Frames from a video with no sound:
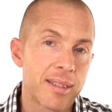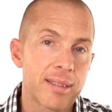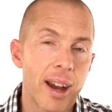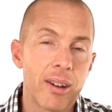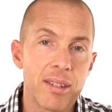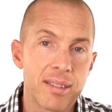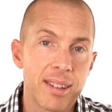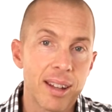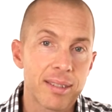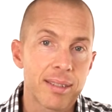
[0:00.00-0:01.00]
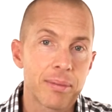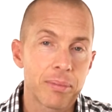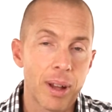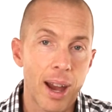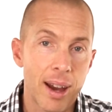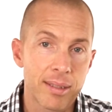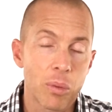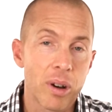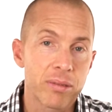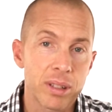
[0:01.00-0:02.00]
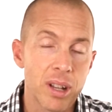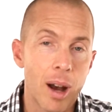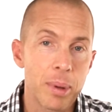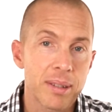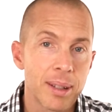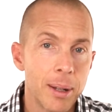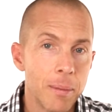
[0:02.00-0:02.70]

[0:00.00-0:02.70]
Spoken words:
desire is this, as it was with Thomas,